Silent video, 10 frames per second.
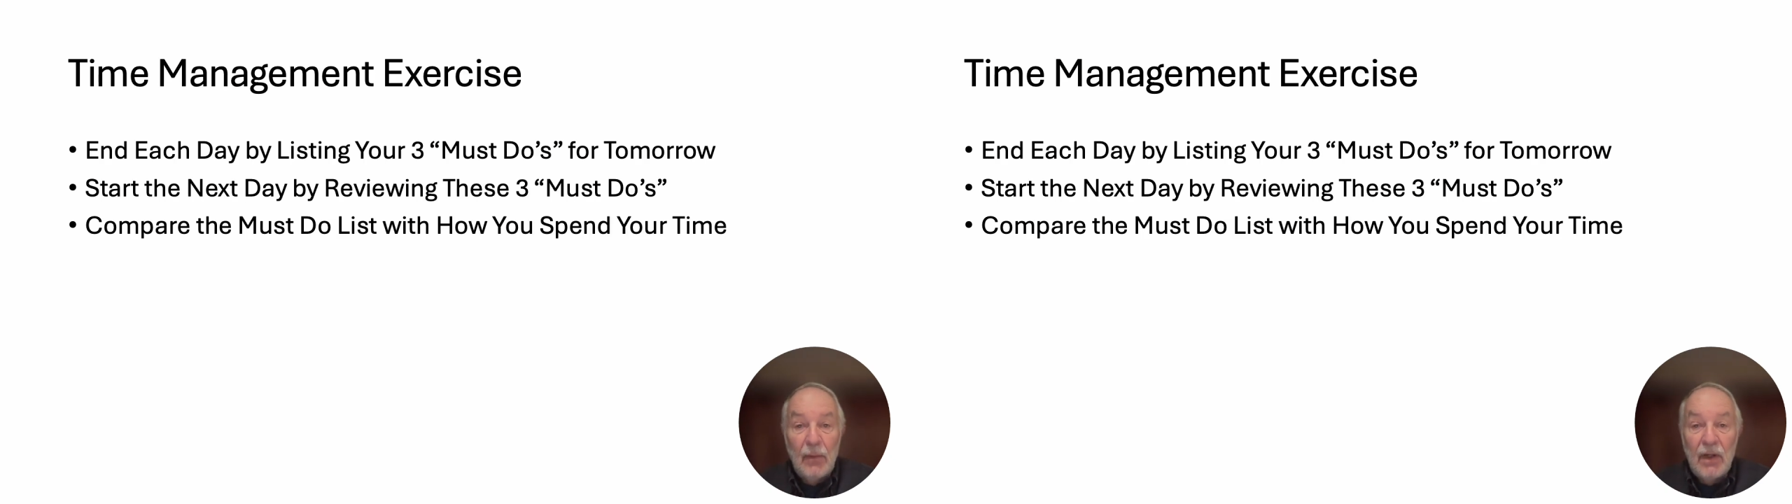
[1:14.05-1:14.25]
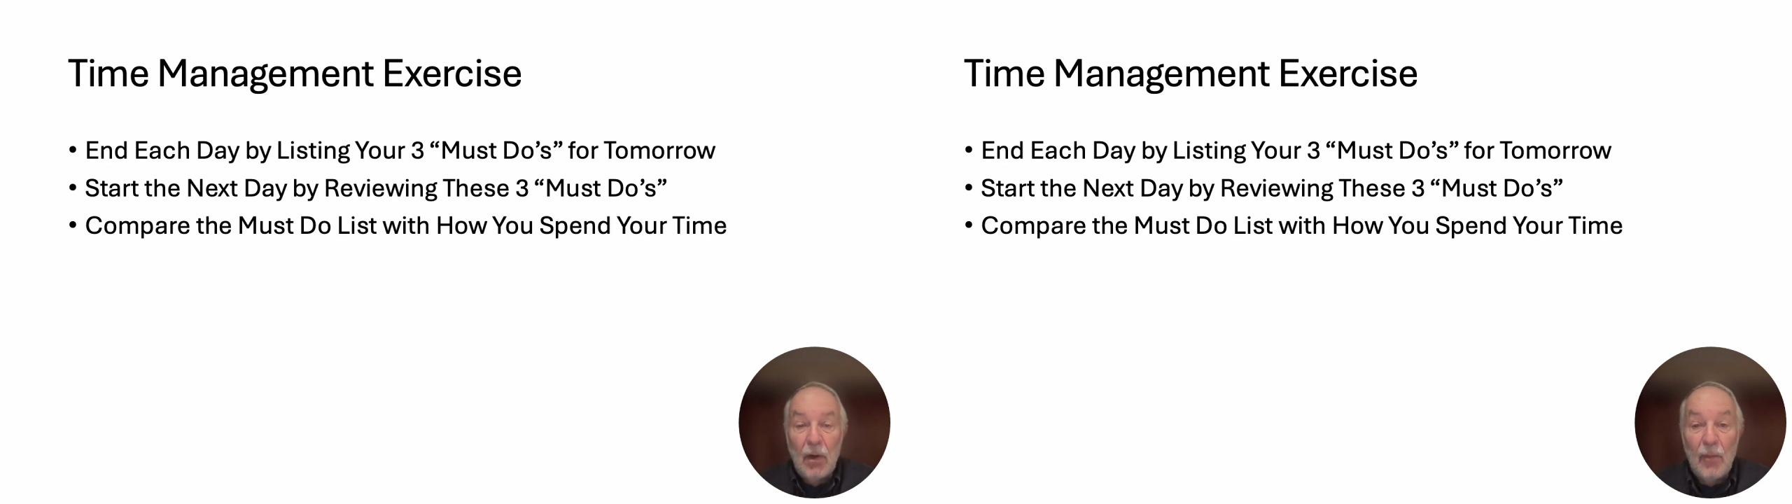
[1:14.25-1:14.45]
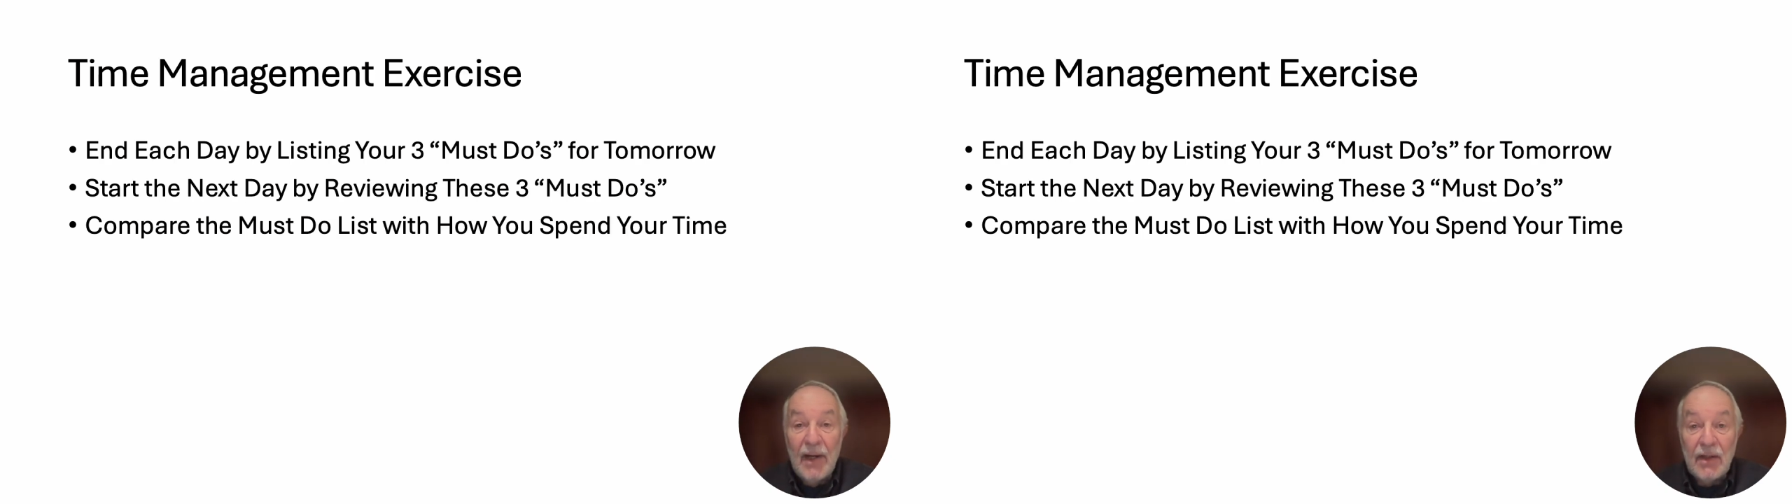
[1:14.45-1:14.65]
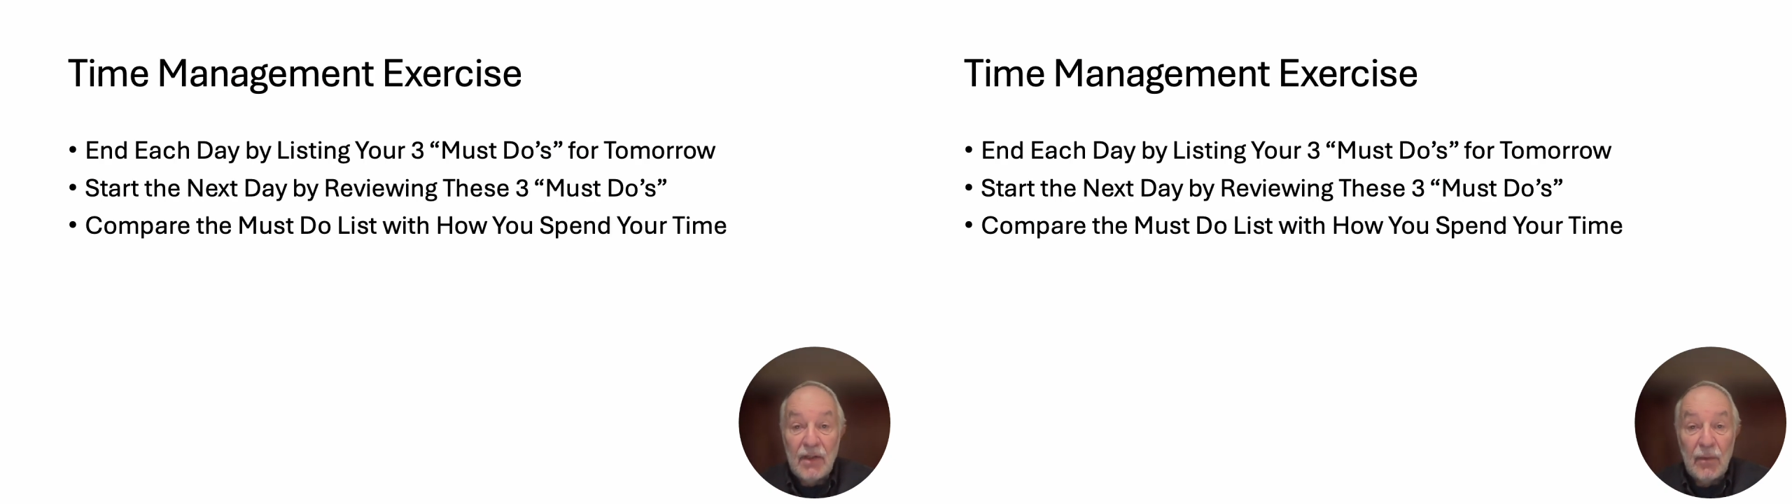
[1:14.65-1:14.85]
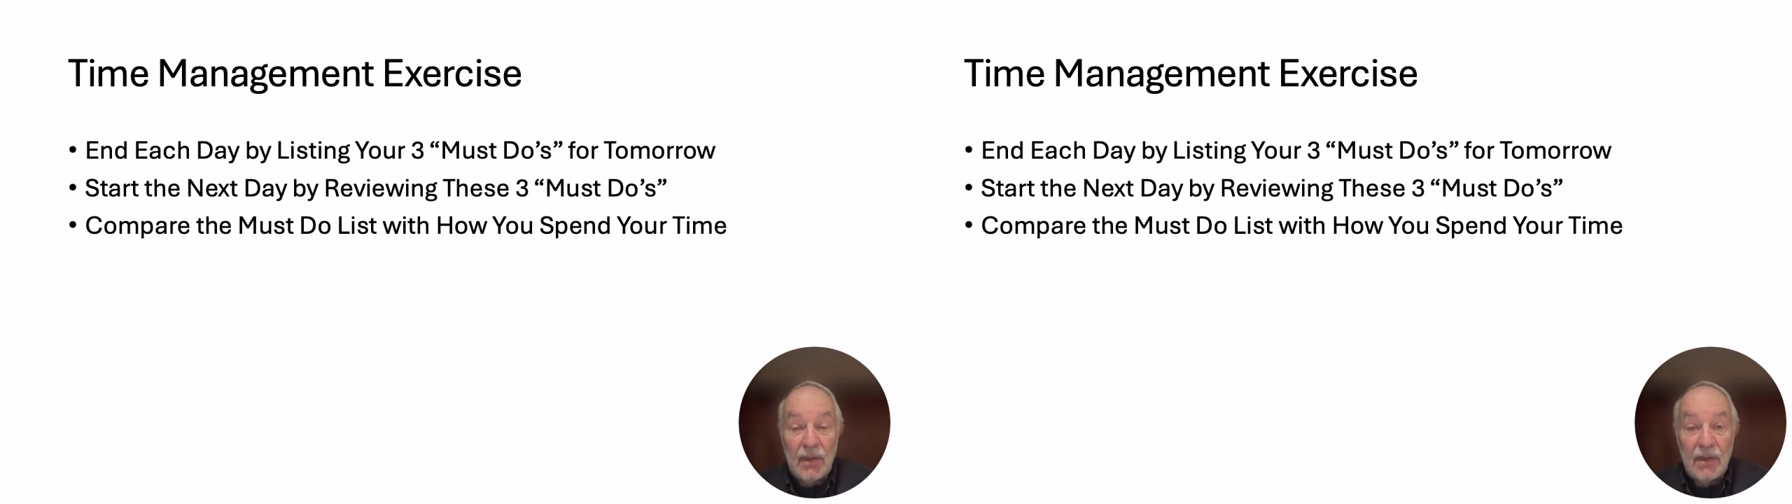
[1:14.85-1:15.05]
we go about
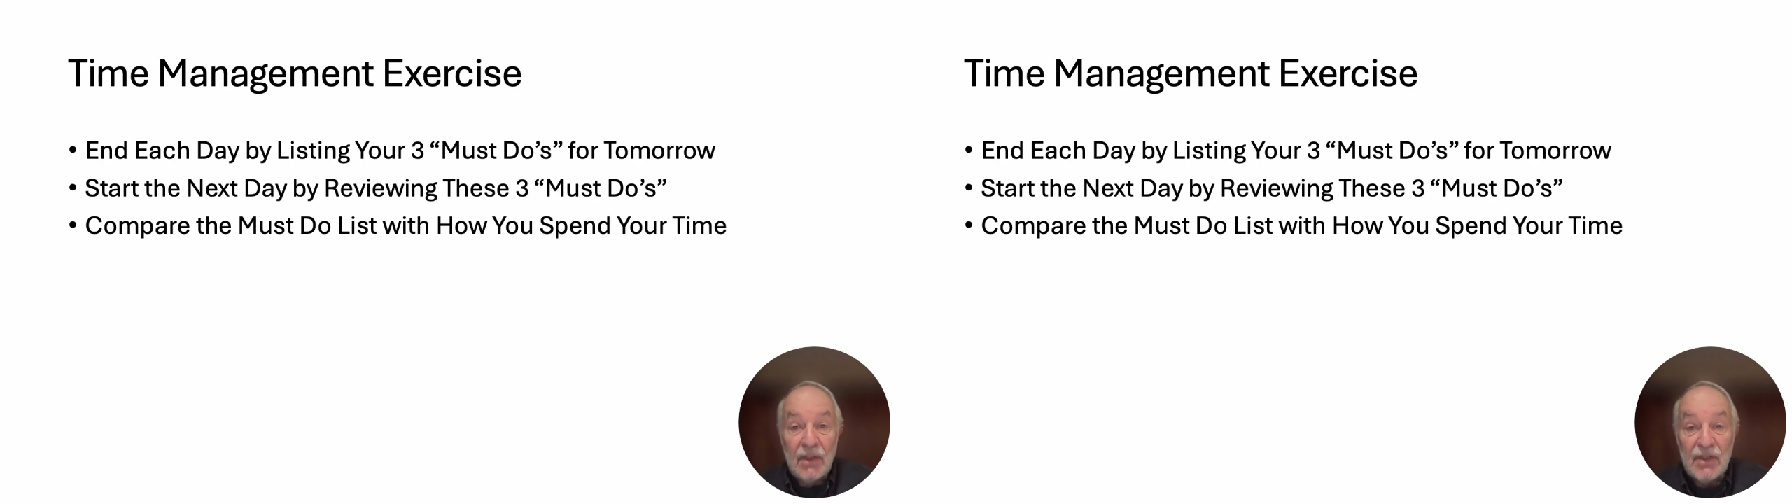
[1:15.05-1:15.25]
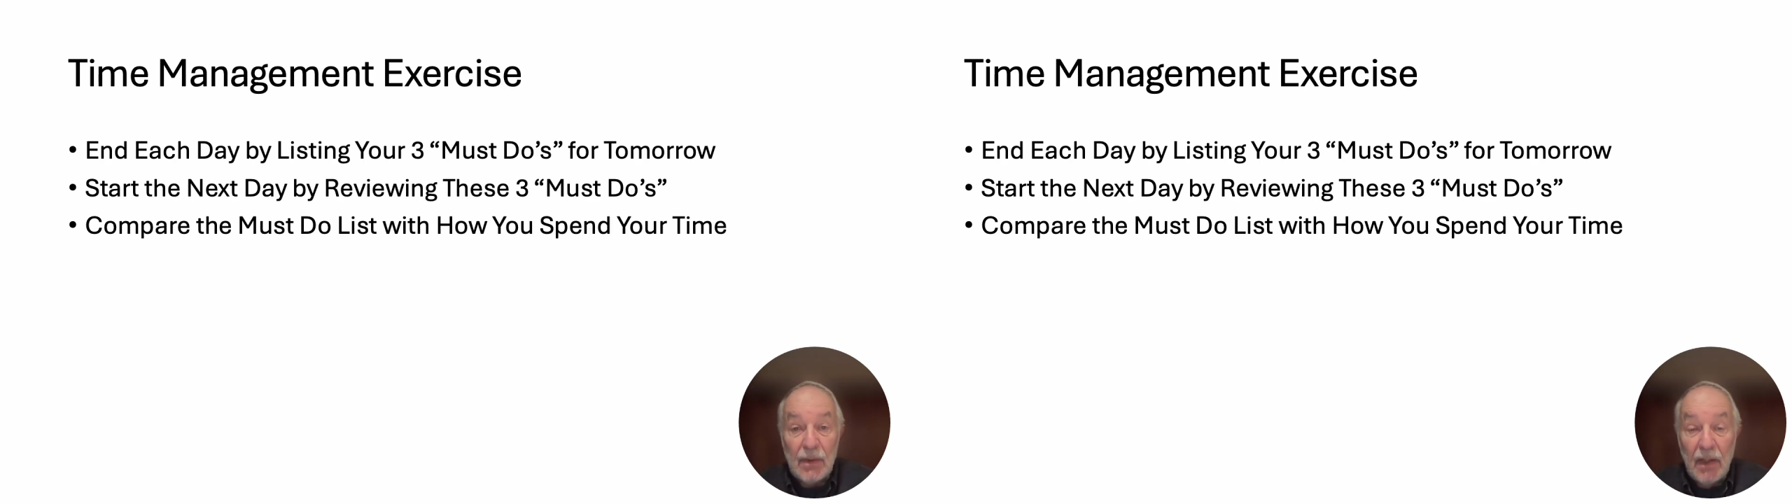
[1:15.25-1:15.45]
doing this